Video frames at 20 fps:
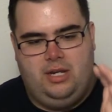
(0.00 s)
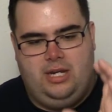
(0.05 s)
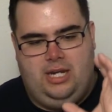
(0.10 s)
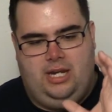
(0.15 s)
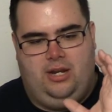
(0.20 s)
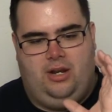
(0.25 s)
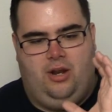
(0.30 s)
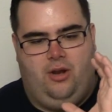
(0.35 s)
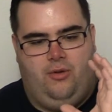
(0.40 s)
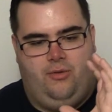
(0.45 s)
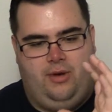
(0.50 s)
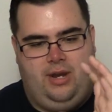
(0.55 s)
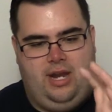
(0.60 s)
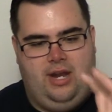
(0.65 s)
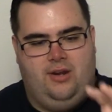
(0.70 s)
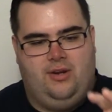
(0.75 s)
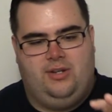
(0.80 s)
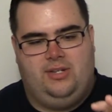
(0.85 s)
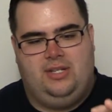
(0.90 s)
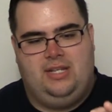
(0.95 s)
you know,
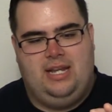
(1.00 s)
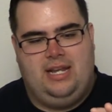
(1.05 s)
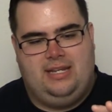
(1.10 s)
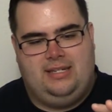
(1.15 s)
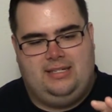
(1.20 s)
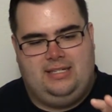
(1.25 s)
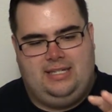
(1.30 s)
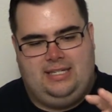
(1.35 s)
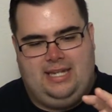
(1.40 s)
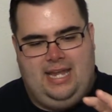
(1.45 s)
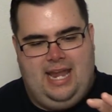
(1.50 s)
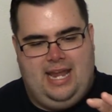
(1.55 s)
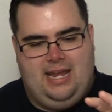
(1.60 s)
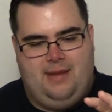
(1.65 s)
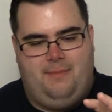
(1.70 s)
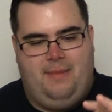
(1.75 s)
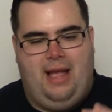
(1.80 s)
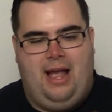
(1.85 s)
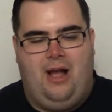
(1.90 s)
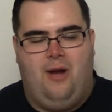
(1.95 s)
here's this to take
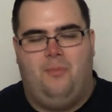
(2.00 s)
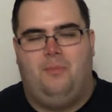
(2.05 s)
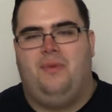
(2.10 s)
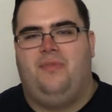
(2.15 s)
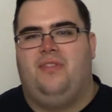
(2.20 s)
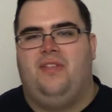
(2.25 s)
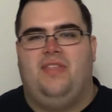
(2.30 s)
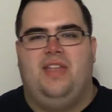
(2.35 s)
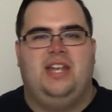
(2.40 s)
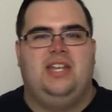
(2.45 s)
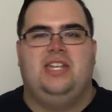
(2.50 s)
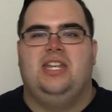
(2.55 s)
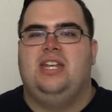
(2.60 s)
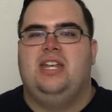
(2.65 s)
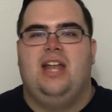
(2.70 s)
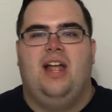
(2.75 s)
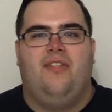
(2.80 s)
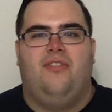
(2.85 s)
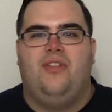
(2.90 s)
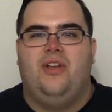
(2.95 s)
him out, but then they did
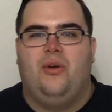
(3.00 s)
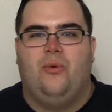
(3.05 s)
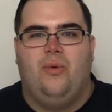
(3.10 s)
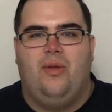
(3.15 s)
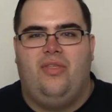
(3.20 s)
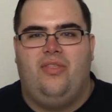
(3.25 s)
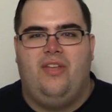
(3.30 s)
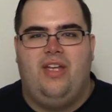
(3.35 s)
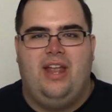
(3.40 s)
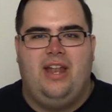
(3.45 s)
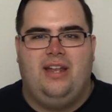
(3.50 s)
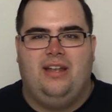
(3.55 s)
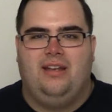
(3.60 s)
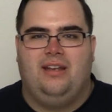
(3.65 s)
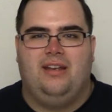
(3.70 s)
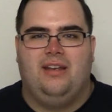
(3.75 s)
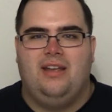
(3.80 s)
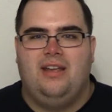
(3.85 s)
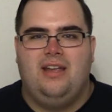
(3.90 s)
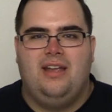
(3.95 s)
nothing with it,
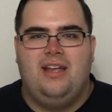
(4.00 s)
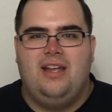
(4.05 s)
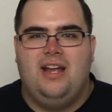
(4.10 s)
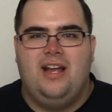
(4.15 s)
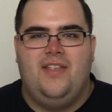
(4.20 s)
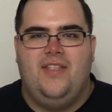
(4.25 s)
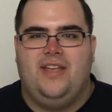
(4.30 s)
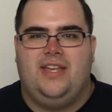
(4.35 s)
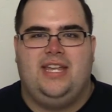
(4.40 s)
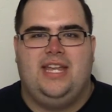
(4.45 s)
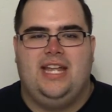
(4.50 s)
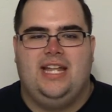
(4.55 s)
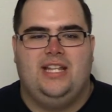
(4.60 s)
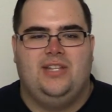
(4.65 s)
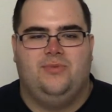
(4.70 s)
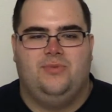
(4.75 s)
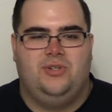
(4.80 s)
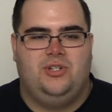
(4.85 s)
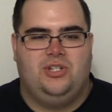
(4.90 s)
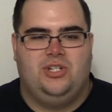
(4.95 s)
and the
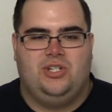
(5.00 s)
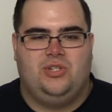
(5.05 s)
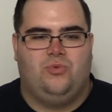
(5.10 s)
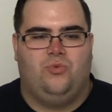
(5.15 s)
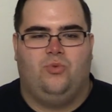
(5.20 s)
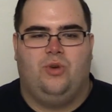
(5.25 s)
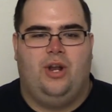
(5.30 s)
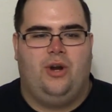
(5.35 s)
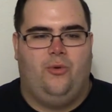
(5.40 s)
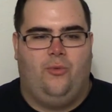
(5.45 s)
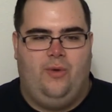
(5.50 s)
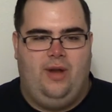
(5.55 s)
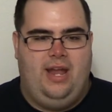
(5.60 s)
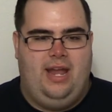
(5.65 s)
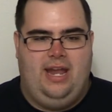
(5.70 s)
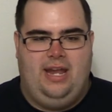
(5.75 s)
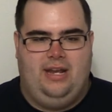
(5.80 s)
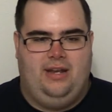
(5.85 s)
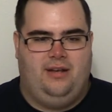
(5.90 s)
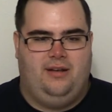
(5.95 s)
kids would just run
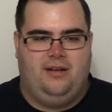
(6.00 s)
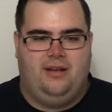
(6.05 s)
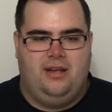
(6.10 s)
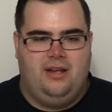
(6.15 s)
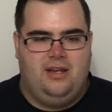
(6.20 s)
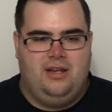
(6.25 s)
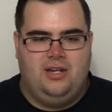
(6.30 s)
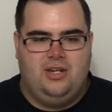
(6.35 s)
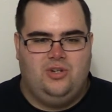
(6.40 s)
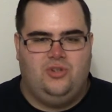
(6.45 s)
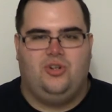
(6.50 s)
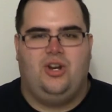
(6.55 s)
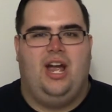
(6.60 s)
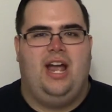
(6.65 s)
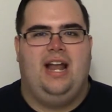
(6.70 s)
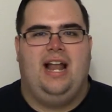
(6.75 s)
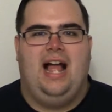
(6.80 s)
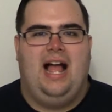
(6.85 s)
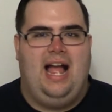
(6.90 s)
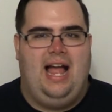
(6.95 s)
away and try
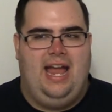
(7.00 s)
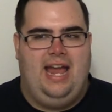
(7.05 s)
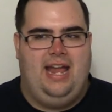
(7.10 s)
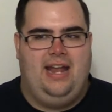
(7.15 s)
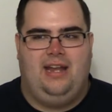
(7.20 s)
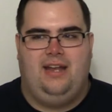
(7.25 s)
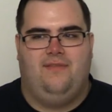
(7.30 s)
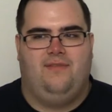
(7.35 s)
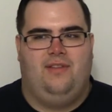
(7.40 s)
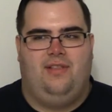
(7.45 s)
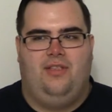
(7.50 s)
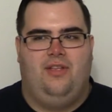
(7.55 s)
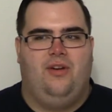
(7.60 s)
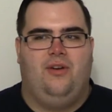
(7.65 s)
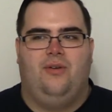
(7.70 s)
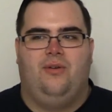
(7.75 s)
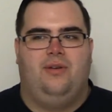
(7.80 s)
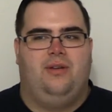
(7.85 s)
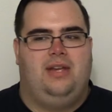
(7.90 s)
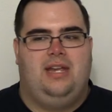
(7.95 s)
and hide, even
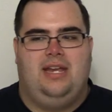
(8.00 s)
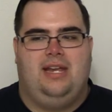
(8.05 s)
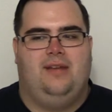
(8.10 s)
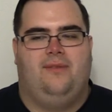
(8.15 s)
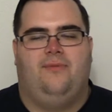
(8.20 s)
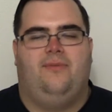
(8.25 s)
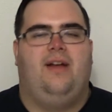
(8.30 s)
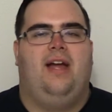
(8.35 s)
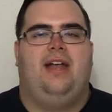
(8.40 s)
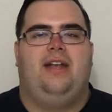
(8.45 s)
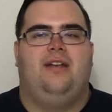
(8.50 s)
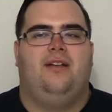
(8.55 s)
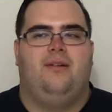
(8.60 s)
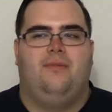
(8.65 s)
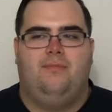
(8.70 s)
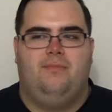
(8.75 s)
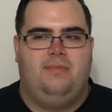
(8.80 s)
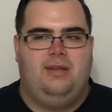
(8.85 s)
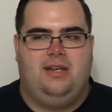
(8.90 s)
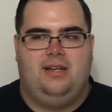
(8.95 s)
though he can find
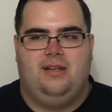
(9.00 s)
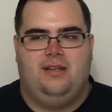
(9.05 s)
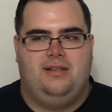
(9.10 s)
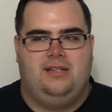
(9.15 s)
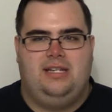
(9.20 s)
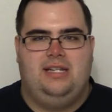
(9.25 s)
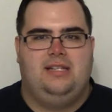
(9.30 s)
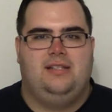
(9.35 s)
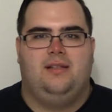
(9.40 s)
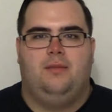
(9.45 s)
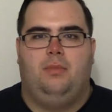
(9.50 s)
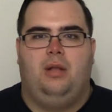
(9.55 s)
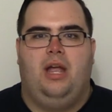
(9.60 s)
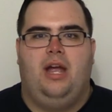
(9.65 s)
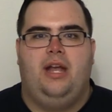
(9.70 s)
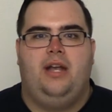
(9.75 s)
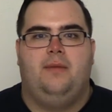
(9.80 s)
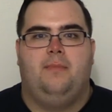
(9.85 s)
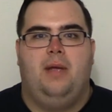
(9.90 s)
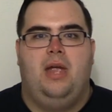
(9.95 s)
them because he's the
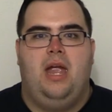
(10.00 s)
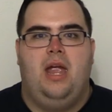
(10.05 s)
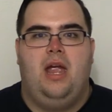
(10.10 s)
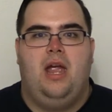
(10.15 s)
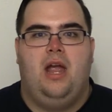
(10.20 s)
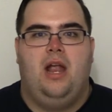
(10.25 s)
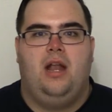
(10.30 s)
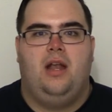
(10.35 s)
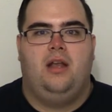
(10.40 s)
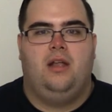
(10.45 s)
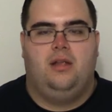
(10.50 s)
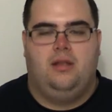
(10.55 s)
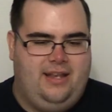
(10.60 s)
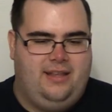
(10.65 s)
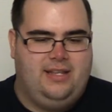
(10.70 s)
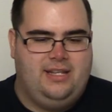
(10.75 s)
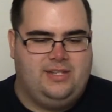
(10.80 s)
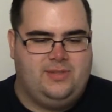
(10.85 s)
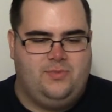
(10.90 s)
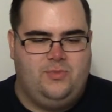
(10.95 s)
blind man.
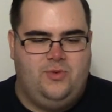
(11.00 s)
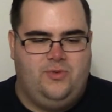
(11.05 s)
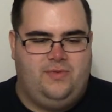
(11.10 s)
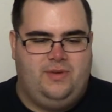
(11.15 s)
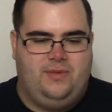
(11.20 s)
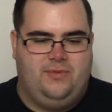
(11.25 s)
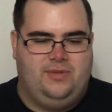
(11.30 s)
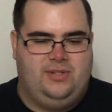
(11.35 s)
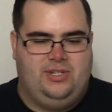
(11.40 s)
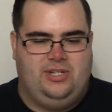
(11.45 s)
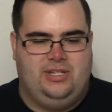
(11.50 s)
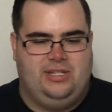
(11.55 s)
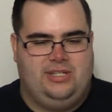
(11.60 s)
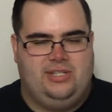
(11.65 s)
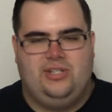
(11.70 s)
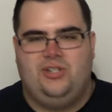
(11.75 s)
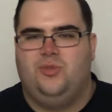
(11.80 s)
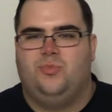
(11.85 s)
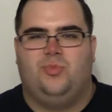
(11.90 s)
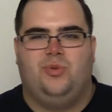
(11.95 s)
And this movie was just
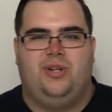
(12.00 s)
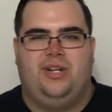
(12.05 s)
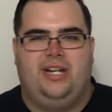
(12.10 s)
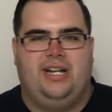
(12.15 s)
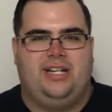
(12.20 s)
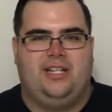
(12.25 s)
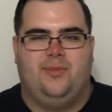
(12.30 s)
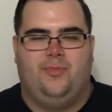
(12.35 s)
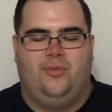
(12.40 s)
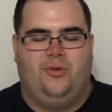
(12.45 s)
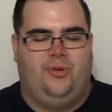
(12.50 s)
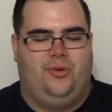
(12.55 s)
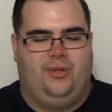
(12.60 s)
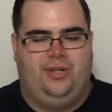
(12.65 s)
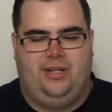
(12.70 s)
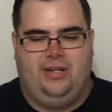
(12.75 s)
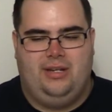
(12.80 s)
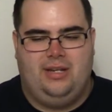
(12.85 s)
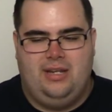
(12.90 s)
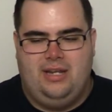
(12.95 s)
too predictable
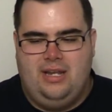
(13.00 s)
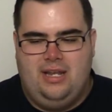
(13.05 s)
and